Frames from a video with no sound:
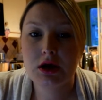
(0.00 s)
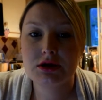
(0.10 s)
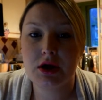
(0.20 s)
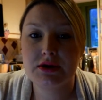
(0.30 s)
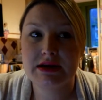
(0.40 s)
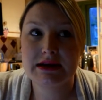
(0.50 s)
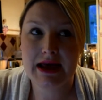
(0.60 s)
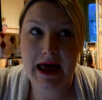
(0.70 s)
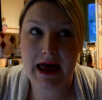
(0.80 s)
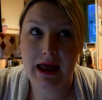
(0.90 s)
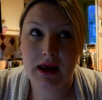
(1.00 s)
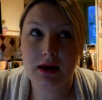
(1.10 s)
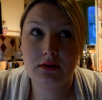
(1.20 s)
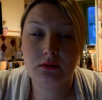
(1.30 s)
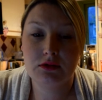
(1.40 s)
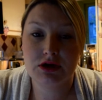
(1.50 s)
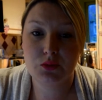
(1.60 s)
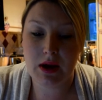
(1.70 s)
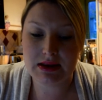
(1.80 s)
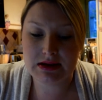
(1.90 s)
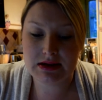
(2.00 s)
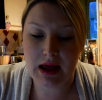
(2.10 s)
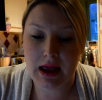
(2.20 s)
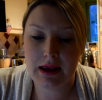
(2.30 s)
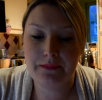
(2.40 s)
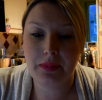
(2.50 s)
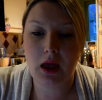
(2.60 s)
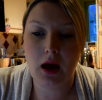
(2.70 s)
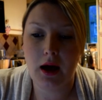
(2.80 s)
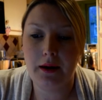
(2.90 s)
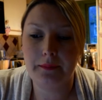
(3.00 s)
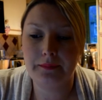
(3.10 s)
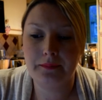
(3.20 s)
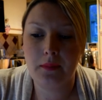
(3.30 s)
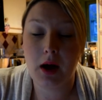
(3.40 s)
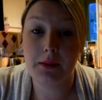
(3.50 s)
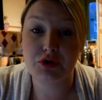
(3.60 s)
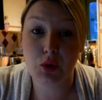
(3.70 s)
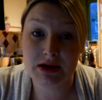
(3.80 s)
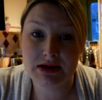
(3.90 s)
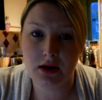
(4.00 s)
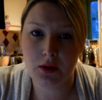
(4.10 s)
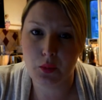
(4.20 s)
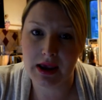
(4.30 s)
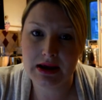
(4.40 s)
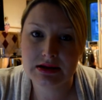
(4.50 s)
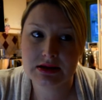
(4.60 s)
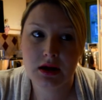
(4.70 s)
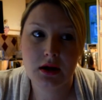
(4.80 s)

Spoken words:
So today, which is Wednesday, I'm 29 weeks.